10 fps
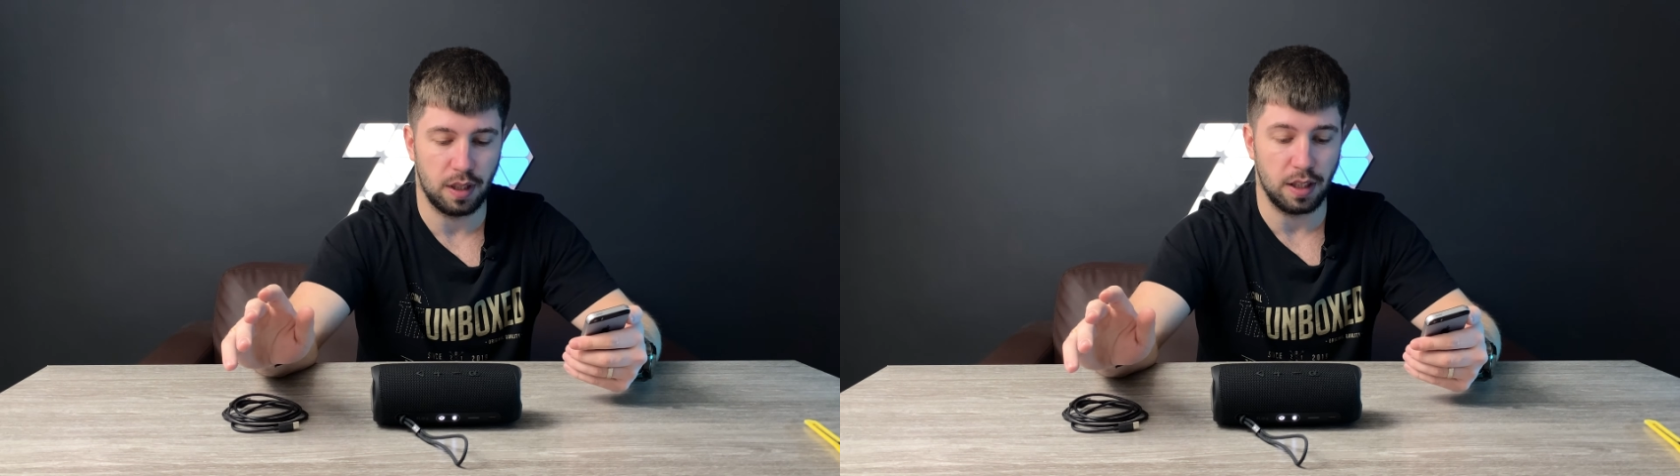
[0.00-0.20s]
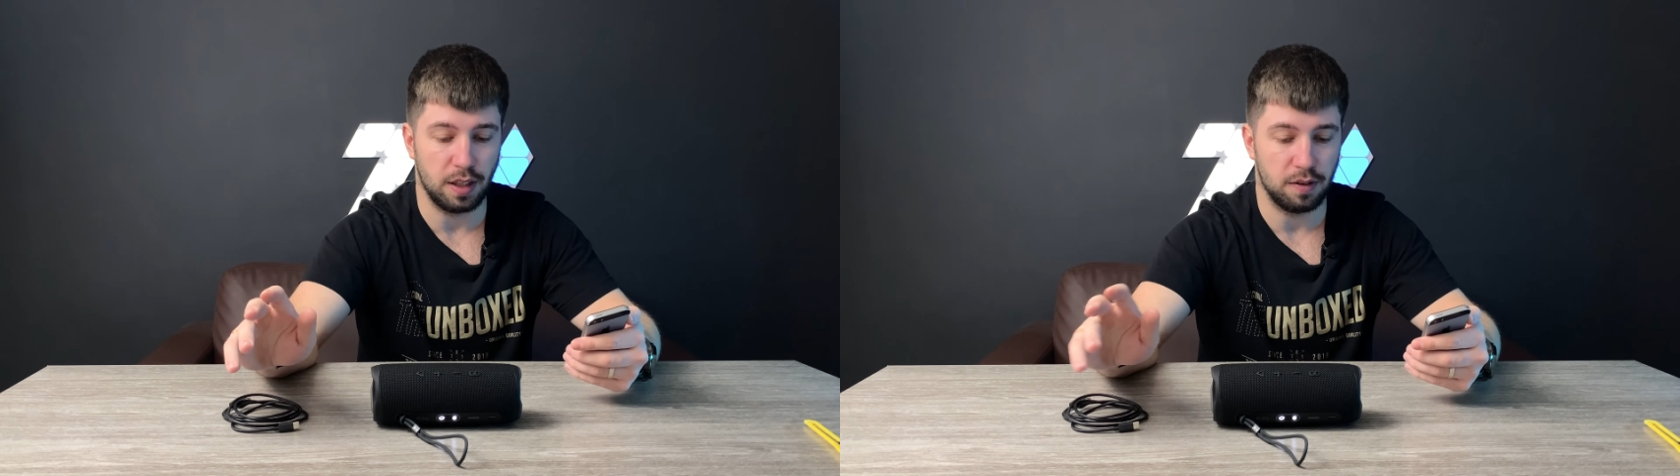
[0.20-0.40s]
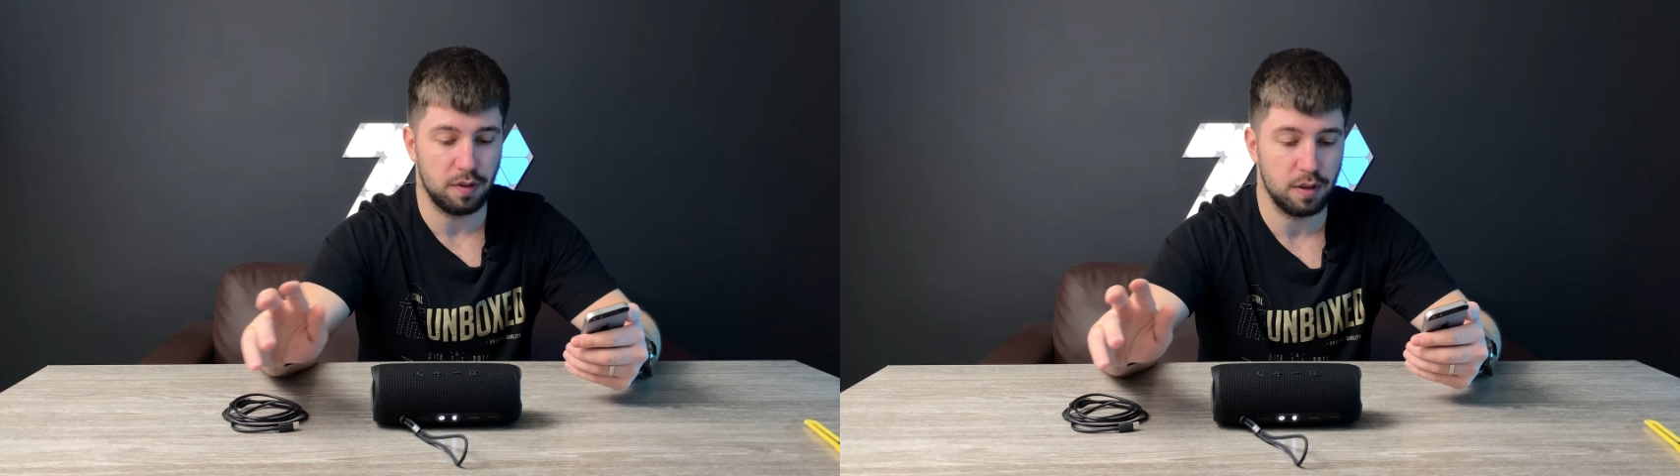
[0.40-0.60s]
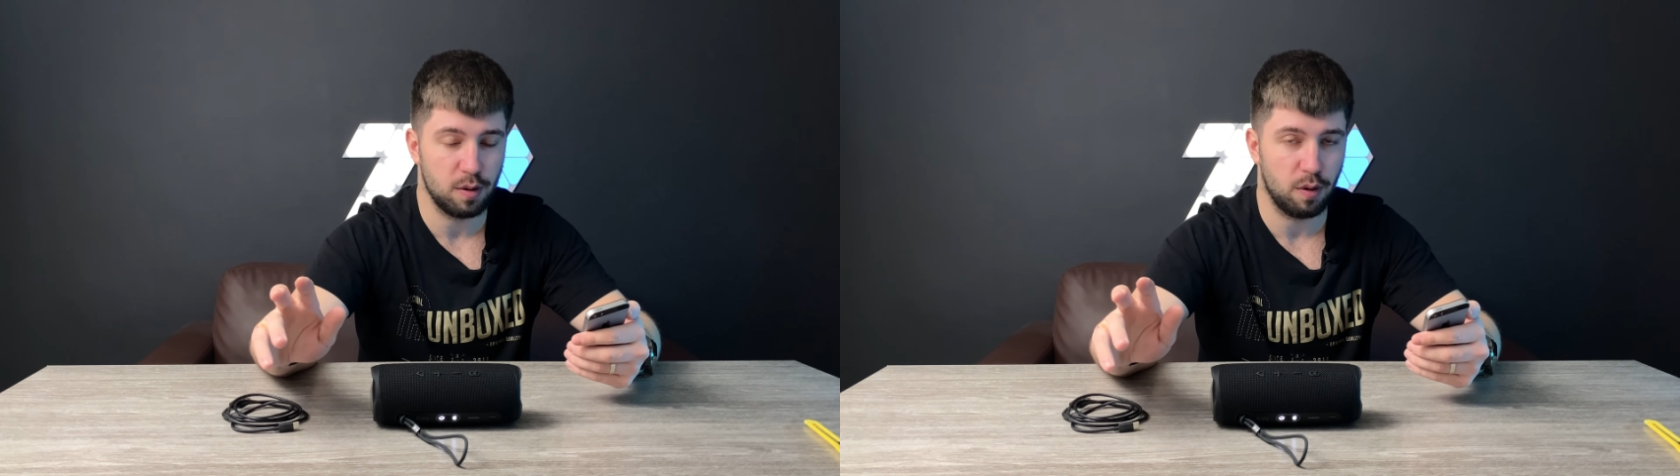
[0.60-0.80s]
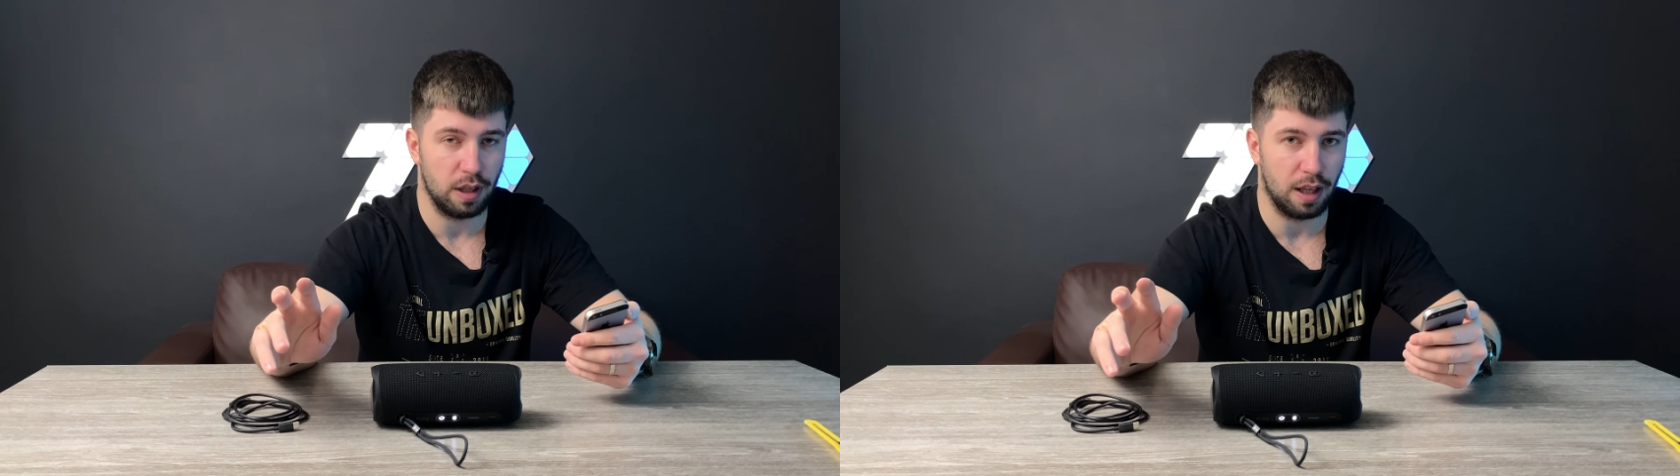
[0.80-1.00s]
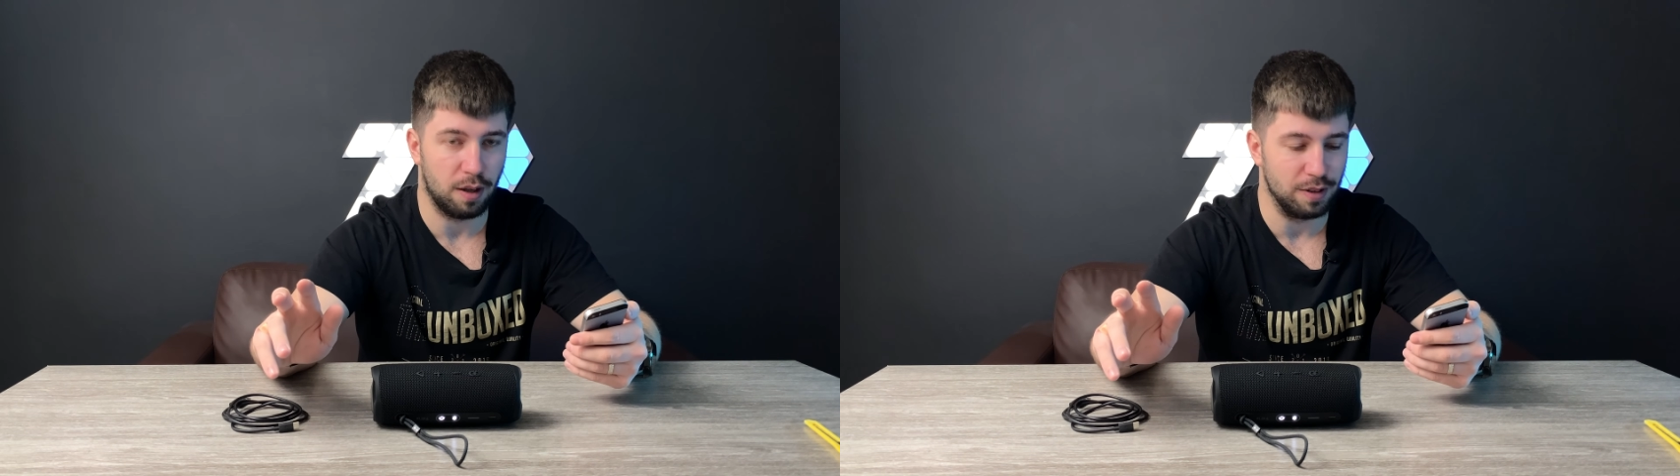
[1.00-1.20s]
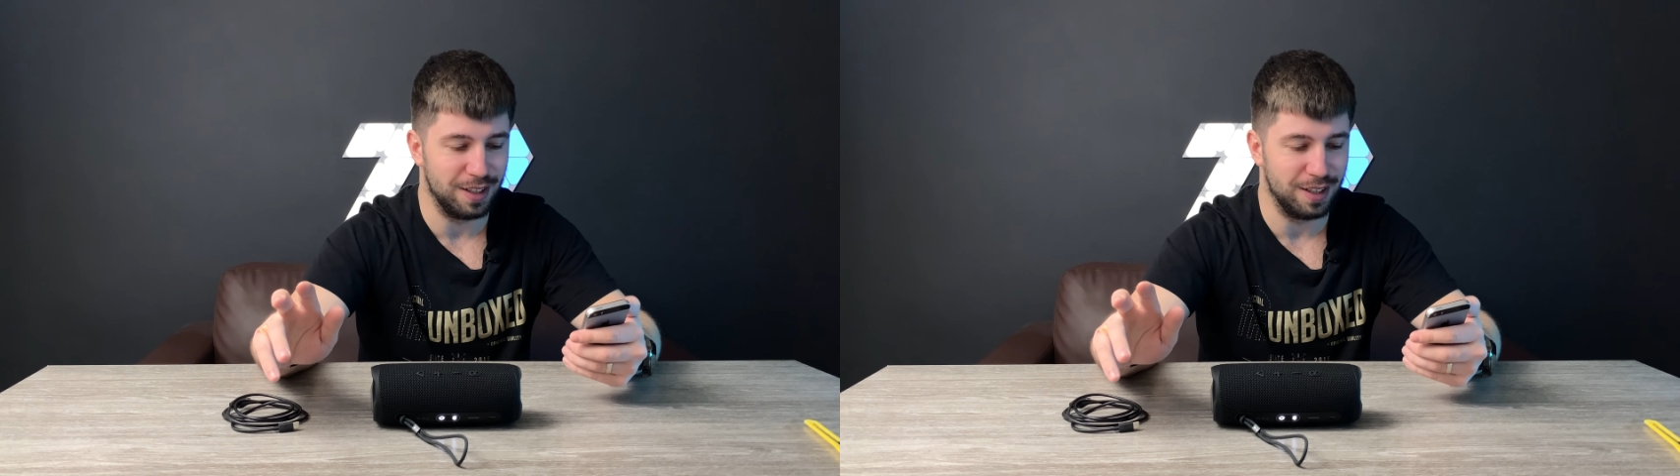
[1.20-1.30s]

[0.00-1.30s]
and it feels quite loud.